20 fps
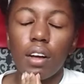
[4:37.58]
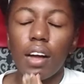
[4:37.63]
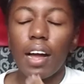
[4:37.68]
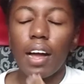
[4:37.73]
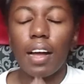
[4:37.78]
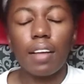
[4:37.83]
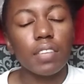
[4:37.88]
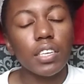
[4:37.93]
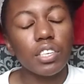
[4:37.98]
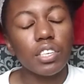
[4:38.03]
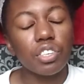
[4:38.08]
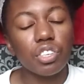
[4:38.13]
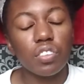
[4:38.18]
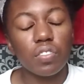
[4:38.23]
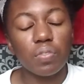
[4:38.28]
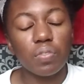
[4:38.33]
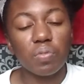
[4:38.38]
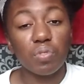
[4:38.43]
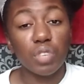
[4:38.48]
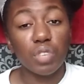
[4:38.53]
having
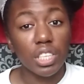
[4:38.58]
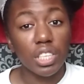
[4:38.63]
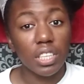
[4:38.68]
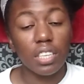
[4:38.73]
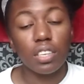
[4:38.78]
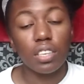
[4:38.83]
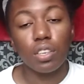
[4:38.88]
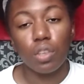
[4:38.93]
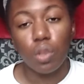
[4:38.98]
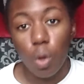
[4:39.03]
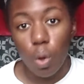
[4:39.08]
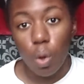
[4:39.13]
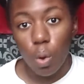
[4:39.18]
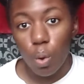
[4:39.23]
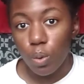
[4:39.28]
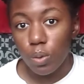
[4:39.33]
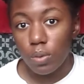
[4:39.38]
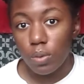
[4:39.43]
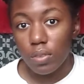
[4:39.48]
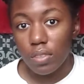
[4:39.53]
just really
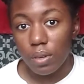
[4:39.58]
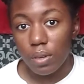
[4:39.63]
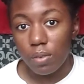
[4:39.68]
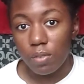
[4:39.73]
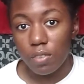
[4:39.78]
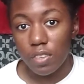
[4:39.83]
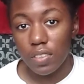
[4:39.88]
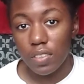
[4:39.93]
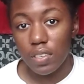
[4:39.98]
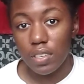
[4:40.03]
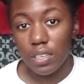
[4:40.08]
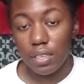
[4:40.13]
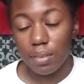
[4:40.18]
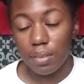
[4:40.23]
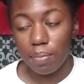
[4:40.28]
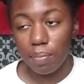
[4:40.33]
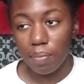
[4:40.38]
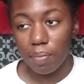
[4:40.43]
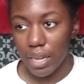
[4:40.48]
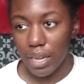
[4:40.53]
low
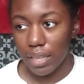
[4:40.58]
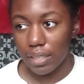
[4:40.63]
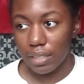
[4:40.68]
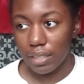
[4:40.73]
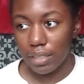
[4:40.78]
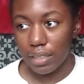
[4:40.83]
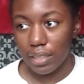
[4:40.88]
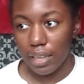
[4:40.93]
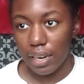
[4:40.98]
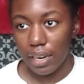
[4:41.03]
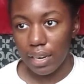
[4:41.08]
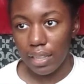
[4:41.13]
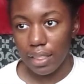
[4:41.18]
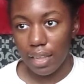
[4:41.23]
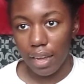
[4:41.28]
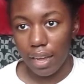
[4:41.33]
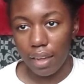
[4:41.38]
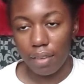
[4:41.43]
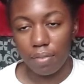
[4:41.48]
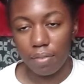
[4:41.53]
self-esteem and letting
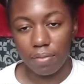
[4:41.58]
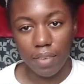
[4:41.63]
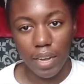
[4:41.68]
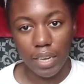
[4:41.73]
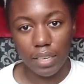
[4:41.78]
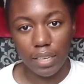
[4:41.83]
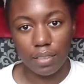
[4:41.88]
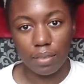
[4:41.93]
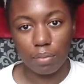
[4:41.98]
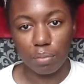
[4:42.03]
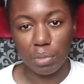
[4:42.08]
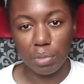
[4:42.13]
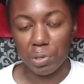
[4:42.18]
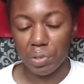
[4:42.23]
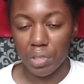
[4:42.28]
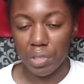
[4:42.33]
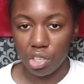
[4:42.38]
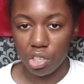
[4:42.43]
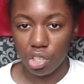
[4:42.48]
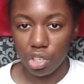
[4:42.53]
that affect my
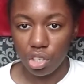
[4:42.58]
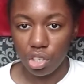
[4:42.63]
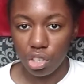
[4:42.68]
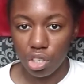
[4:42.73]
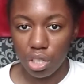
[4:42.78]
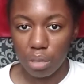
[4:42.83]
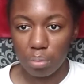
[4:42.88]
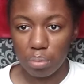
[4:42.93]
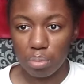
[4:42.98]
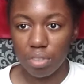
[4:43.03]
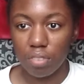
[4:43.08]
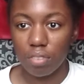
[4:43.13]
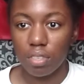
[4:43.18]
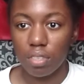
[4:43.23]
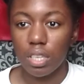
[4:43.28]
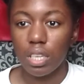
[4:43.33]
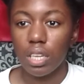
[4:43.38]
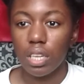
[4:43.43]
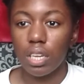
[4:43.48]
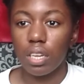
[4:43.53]
relationships.
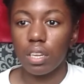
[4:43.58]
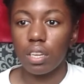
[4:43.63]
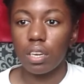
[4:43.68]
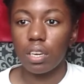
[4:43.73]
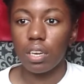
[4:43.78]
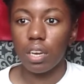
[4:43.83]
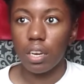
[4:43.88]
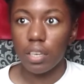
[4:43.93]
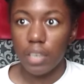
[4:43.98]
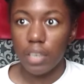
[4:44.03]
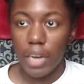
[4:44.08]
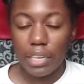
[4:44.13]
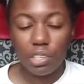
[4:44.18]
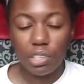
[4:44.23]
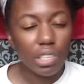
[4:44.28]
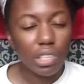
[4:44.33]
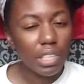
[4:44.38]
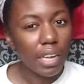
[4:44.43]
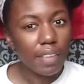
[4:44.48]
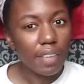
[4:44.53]

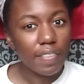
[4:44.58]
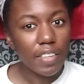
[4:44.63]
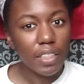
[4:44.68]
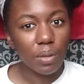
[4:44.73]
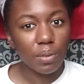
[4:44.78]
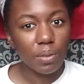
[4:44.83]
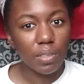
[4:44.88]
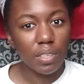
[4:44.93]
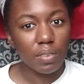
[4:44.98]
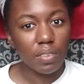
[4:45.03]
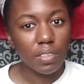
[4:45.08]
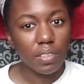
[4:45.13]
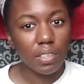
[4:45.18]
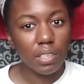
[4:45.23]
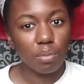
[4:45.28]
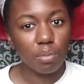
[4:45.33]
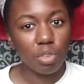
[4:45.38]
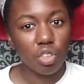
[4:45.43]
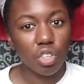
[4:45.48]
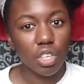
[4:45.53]
Naturally, having low
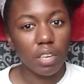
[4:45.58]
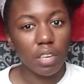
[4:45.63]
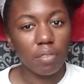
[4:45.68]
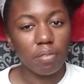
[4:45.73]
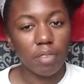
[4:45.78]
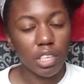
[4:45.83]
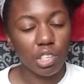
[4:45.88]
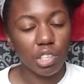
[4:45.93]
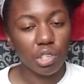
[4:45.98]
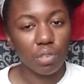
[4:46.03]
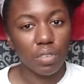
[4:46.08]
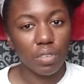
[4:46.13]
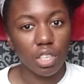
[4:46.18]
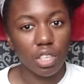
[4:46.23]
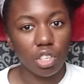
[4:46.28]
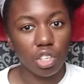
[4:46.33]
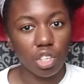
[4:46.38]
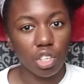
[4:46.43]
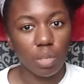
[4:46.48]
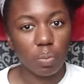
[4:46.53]
self-esteem is going to affect your
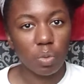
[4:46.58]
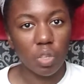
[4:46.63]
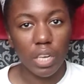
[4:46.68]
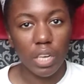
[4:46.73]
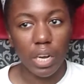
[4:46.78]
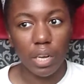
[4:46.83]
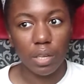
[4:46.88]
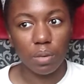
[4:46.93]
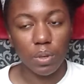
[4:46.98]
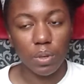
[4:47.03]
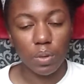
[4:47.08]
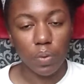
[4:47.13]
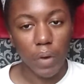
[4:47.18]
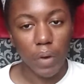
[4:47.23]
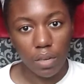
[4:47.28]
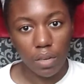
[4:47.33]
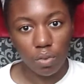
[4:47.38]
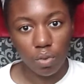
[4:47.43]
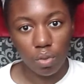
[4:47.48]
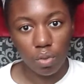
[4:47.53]
relationships and how you
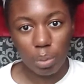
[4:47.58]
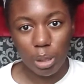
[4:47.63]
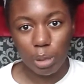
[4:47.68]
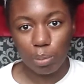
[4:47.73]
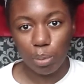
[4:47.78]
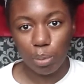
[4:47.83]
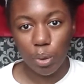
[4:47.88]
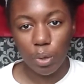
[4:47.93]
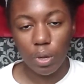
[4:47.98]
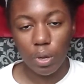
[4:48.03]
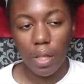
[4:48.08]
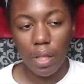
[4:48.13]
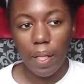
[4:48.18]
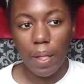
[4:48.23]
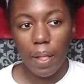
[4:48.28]
interact with people,